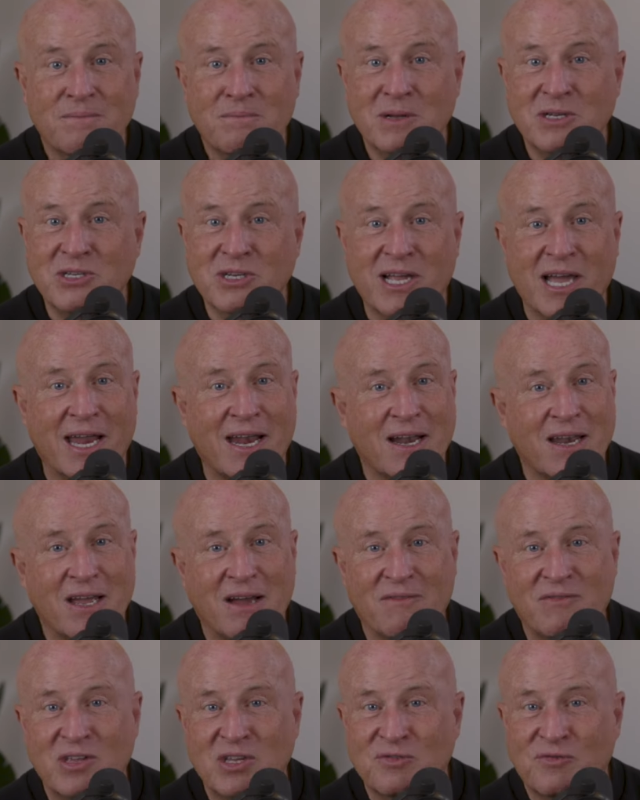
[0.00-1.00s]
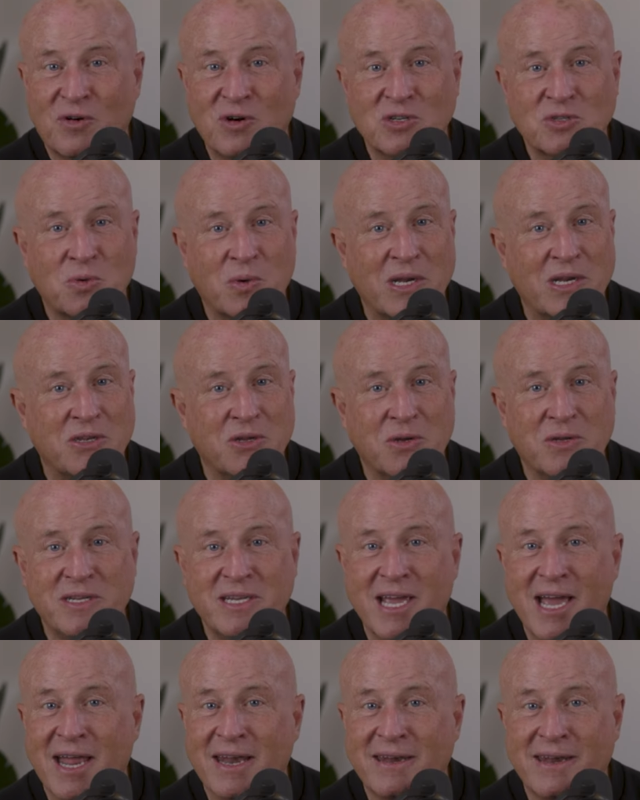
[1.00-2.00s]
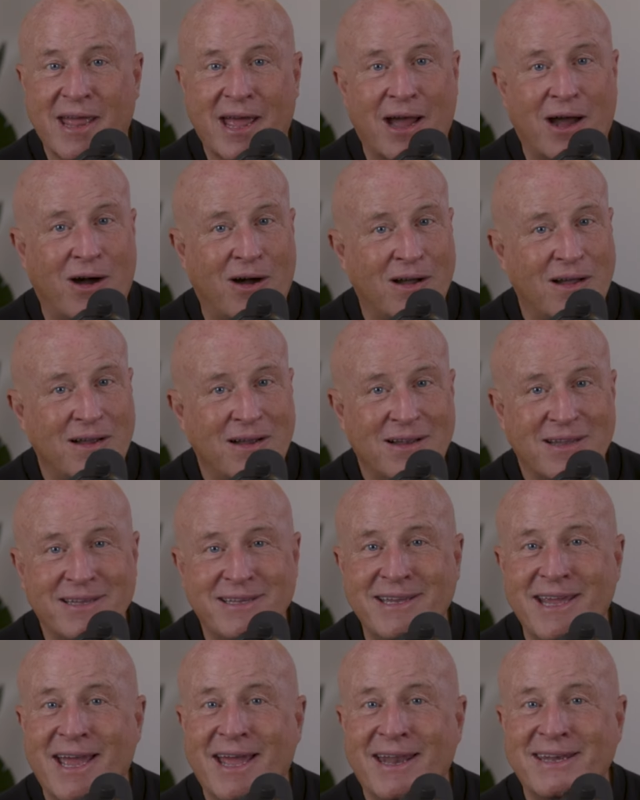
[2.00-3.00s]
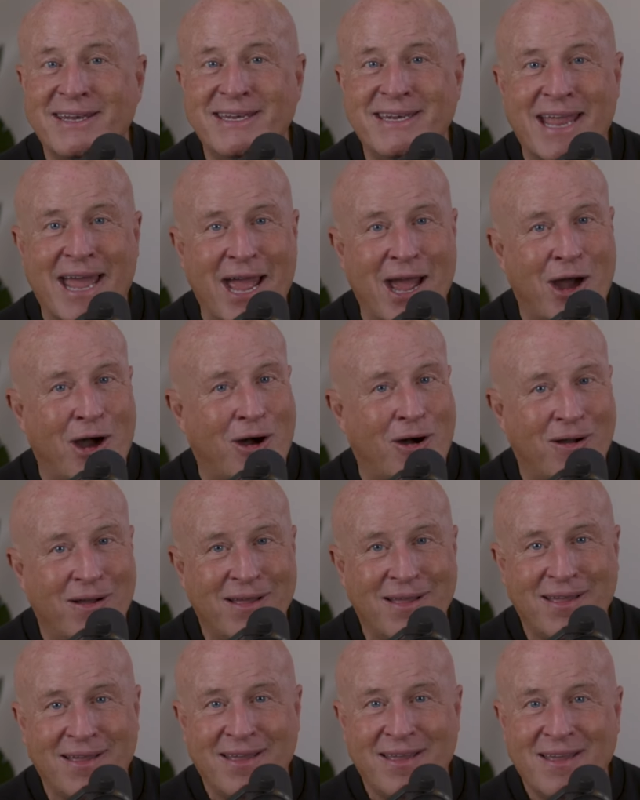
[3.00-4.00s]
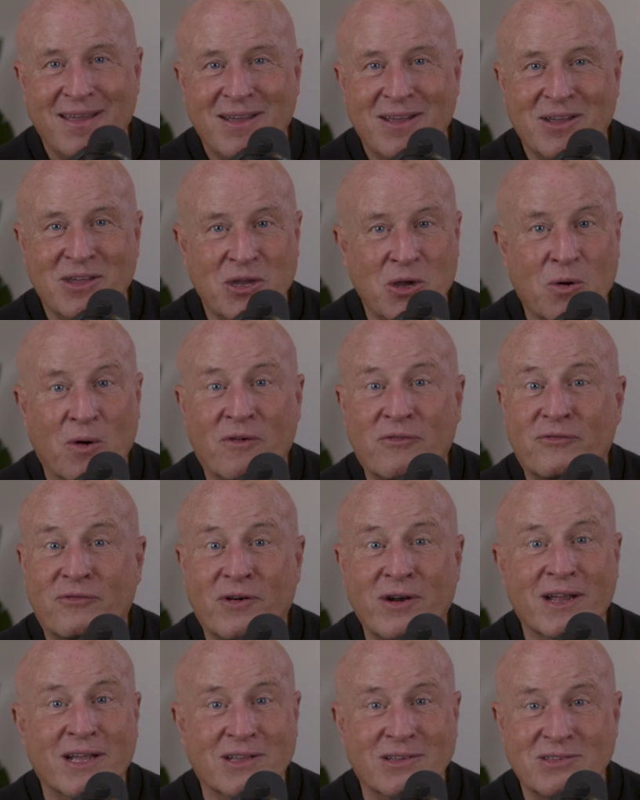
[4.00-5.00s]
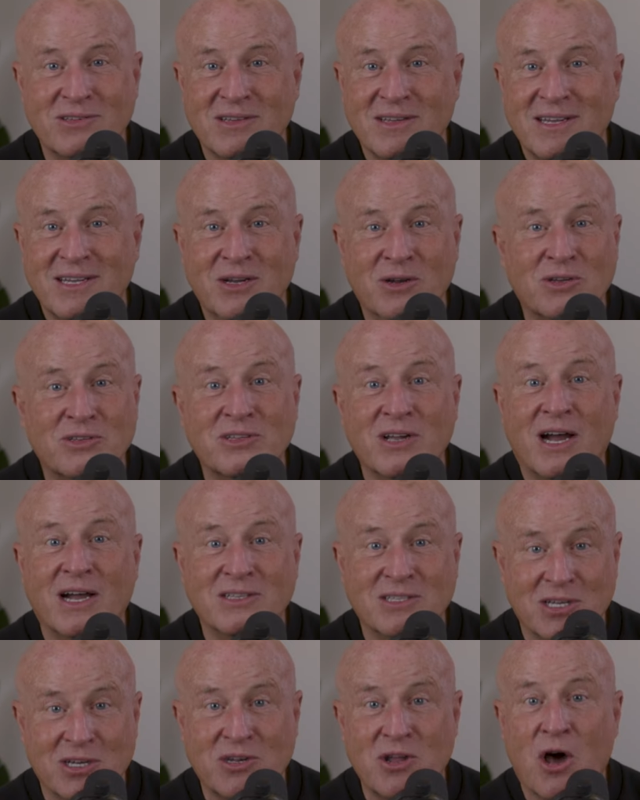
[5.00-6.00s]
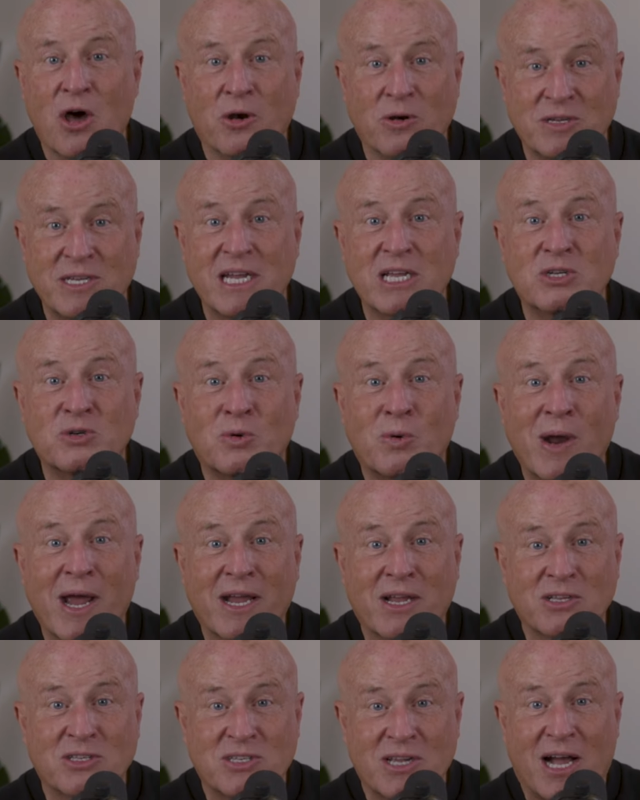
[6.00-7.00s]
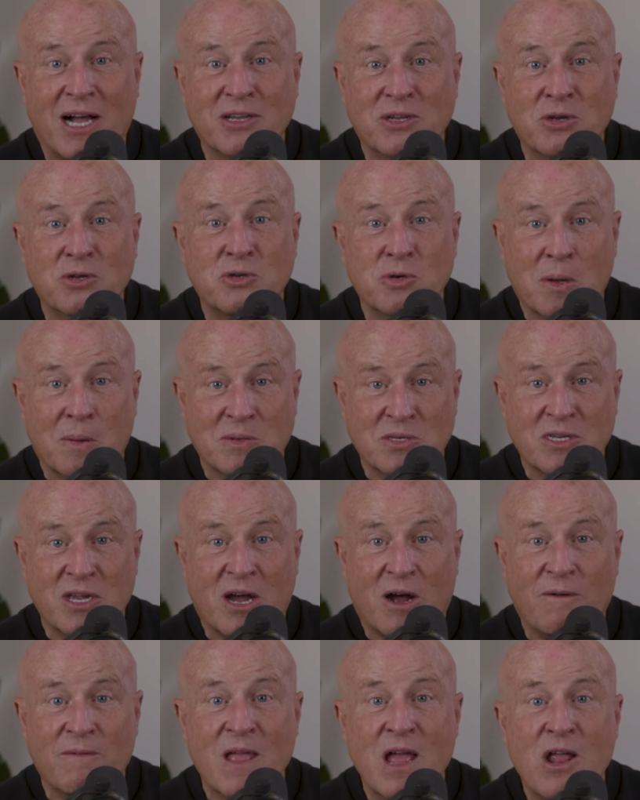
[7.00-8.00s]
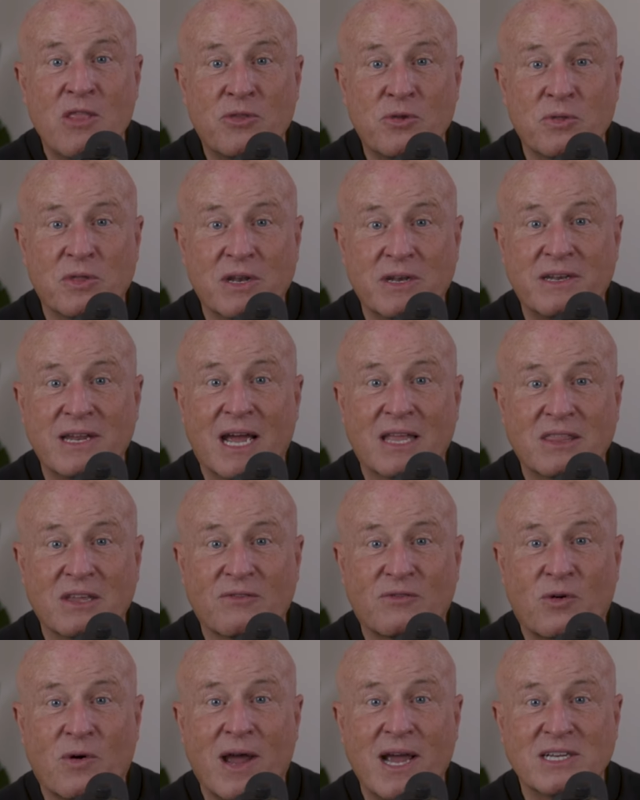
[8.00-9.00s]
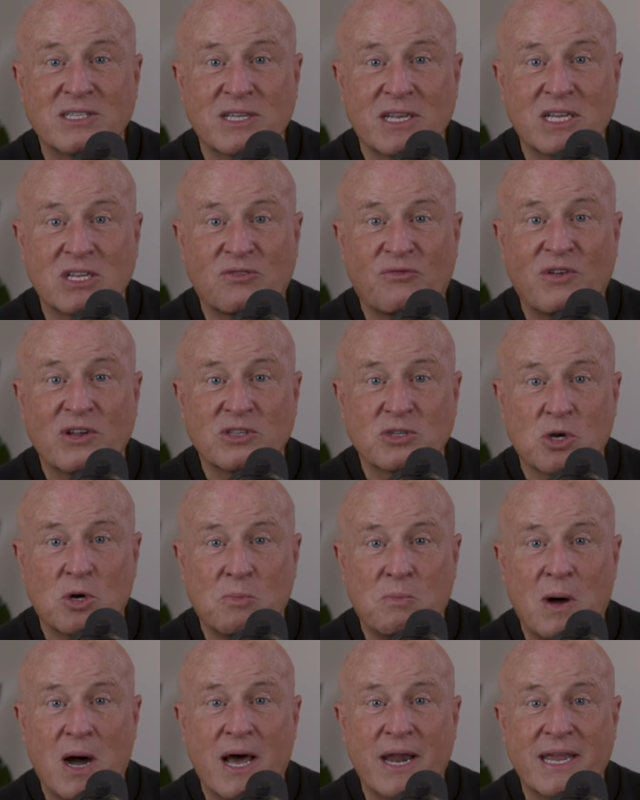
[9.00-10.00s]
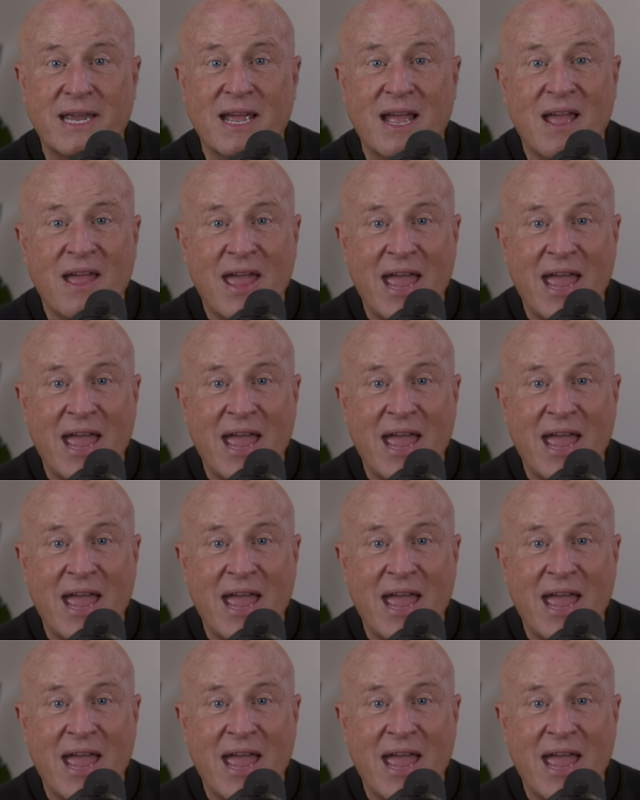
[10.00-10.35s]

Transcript: But you got to love this, verse 22. Yet now, you are friends. your sons and daughters. He has reconciled you to himself through the death of Christ in his physical body.